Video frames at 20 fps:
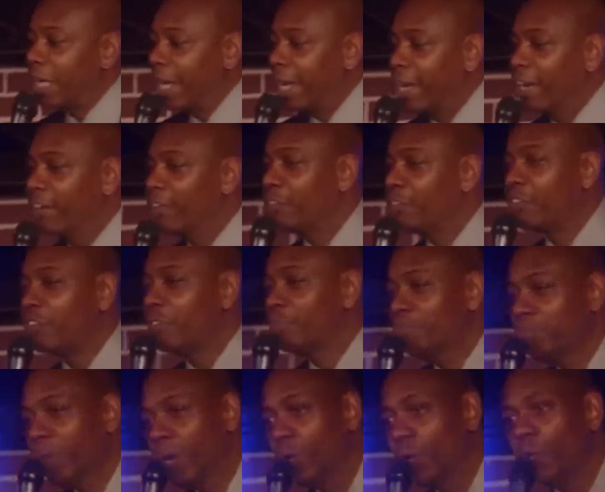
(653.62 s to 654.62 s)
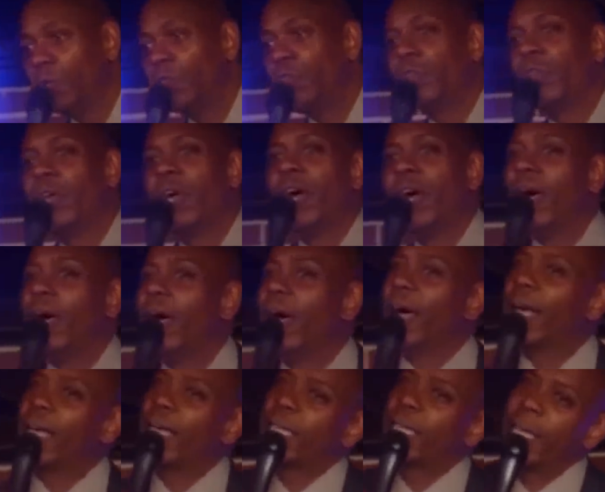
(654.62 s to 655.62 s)
cares the most,
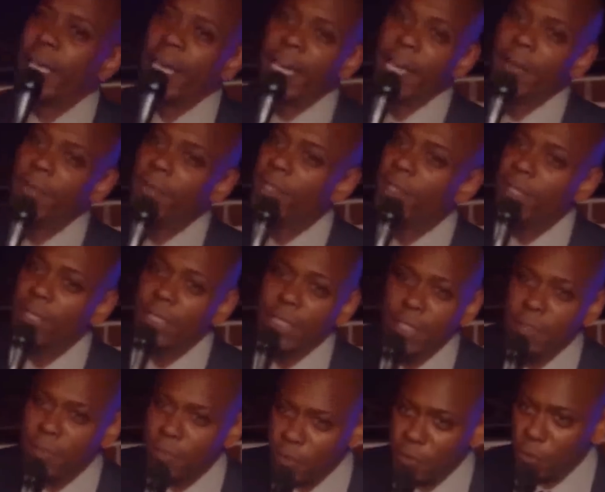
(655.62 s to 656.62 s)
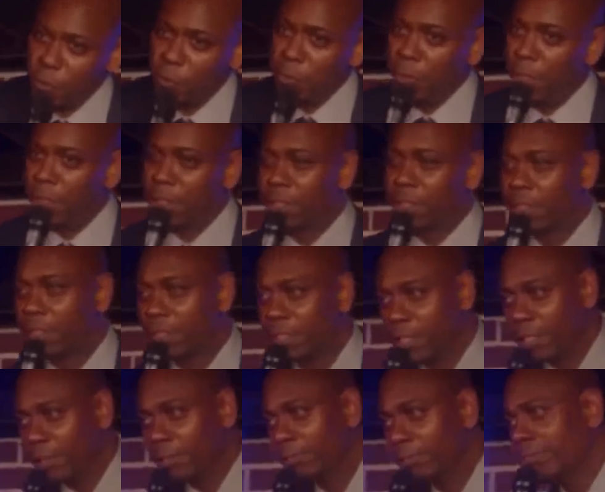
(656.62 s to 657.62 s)
I care at least as much as
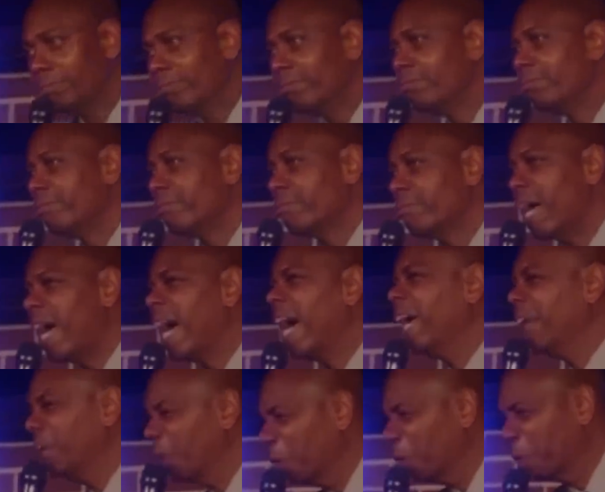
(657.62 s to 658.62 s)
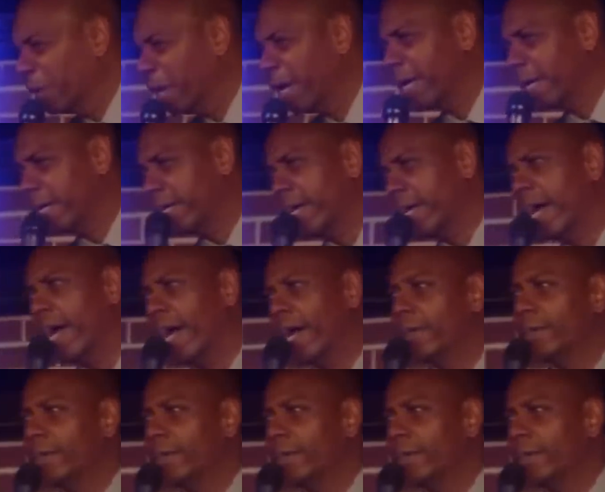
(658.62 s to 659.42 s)
them. I know what I got,